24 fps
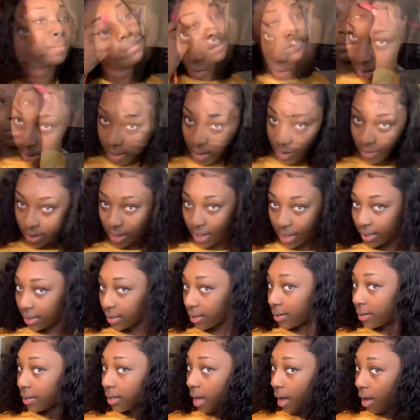Okay,
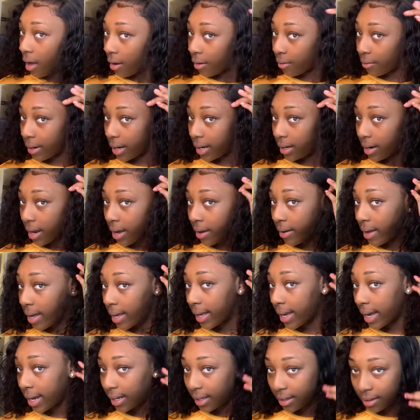so y'all, right now I
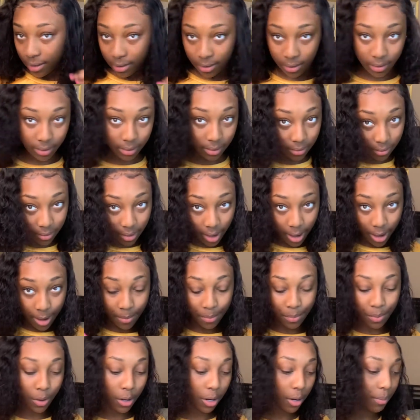got it in a little
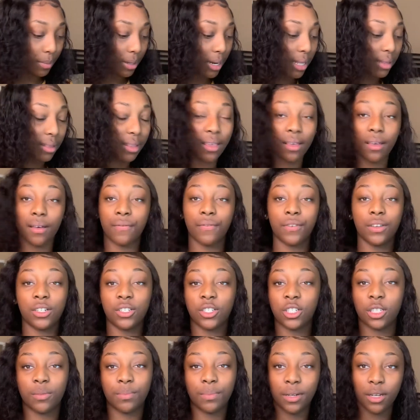side part, but I think I'm gonna
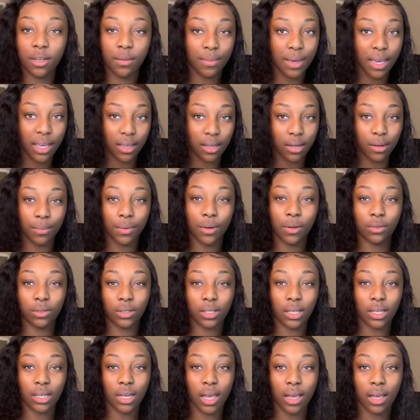just put it back in the
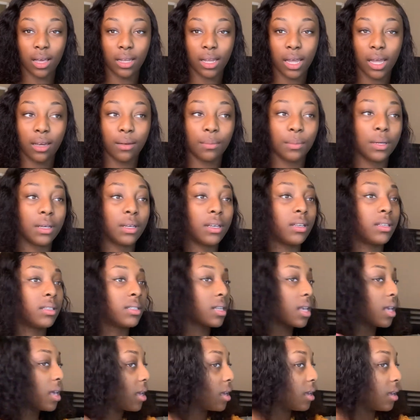ponytail like I like it, because
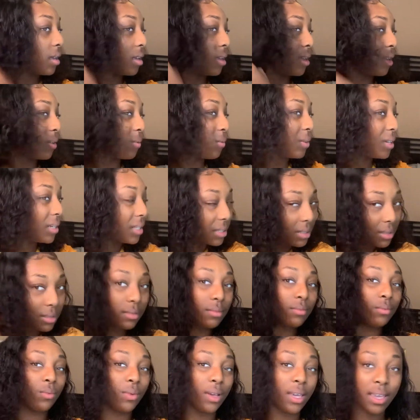when it's
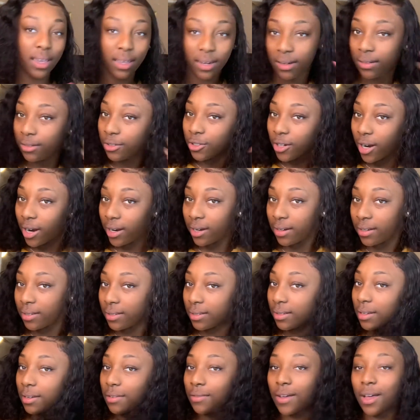wet and drying and
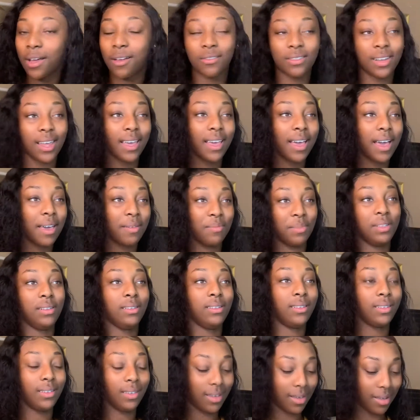stuff, I don't like how it be
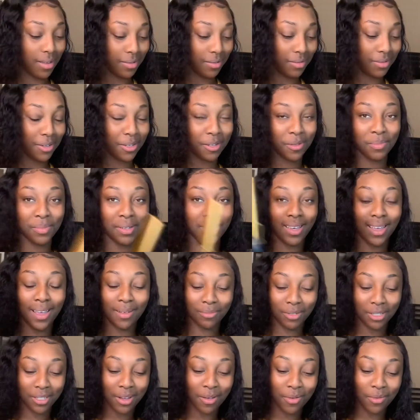looking. I don't know, but I'm
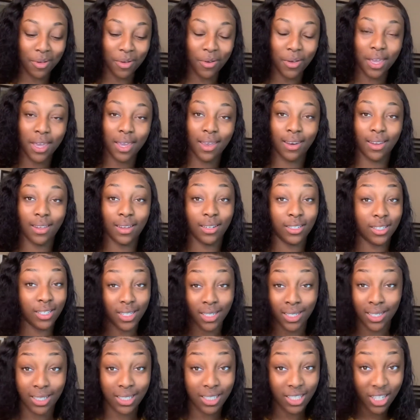just gonna go ahead and
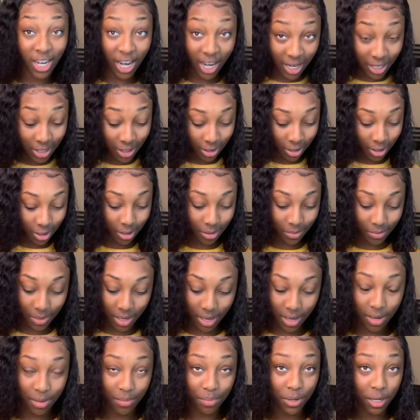just change it up
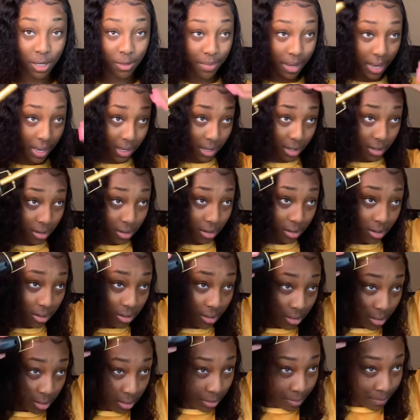and put it back in
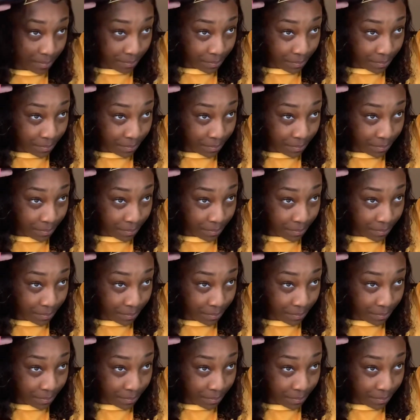the